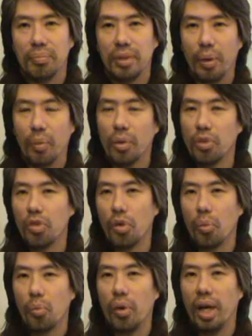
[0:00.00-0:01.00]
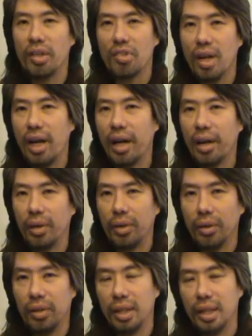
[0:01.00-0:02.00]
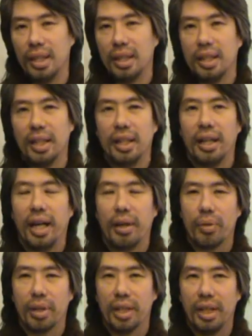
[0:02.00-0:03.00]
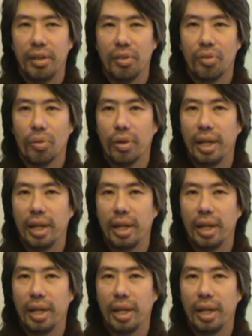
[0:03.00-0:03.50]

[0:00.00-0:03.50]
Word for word: they will also rise higher in hierarchies or